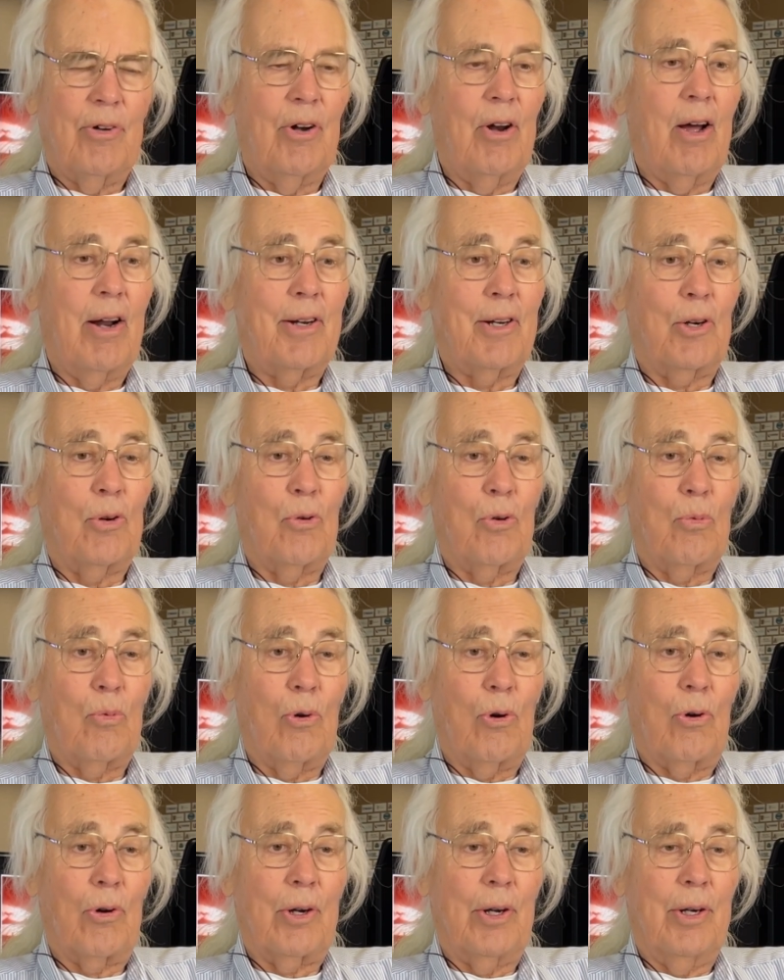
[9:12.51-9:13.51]
not to go to
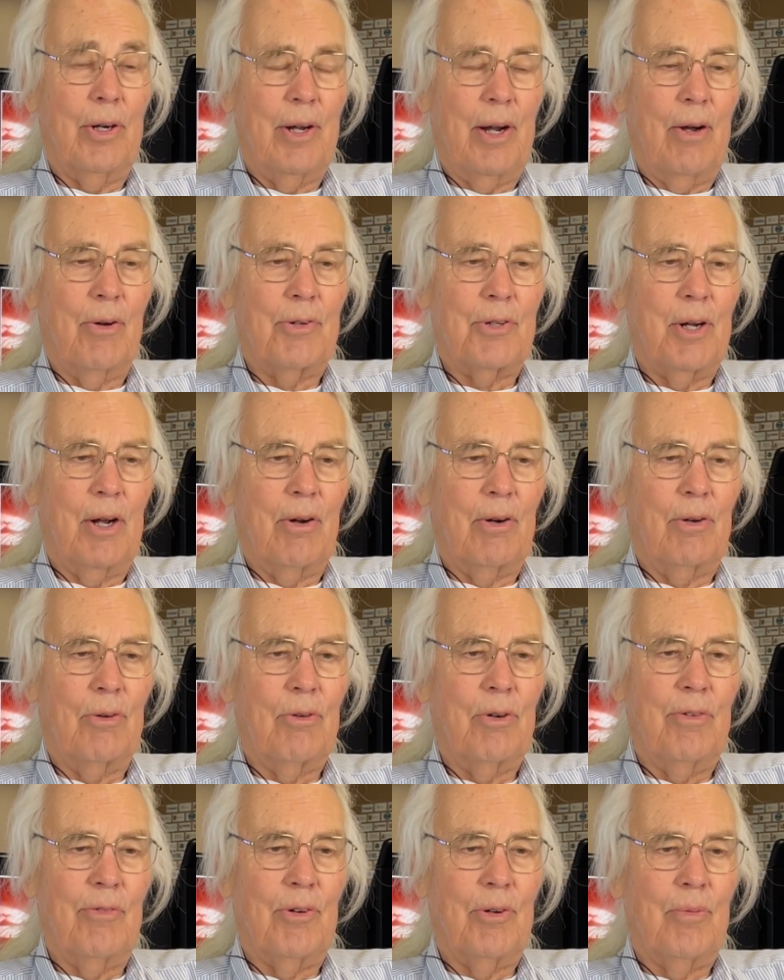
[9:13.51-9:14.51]
work in downtown
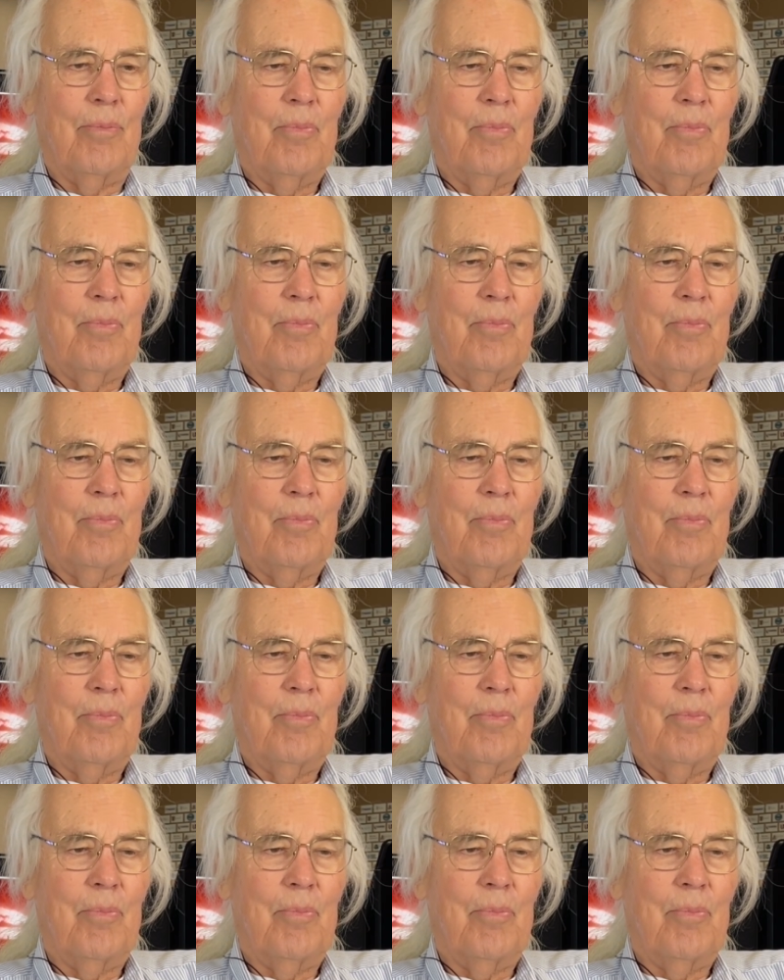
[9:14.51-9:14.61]
Louisville